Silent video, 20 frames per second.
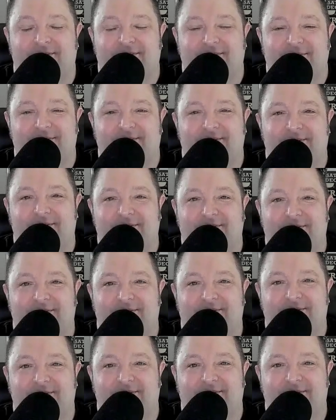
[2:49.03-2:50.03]

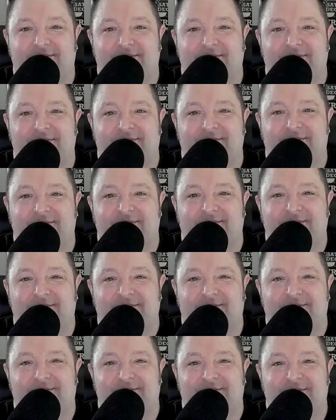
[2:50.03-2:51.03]

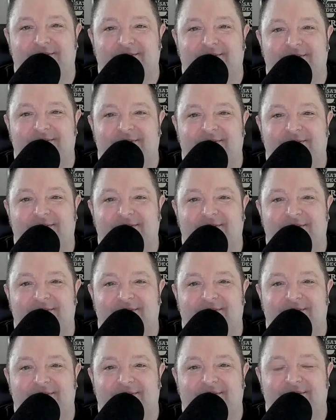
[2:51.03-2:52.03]

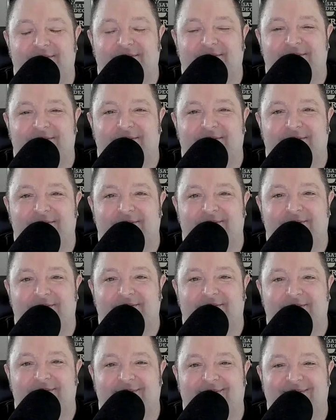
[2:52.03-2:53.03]

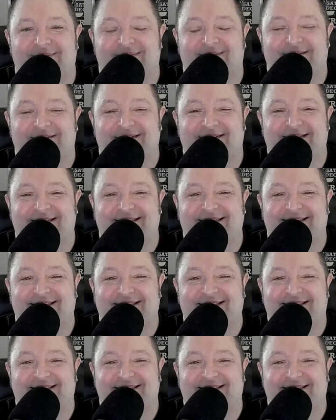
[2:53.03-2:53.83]
This person isn't speaking.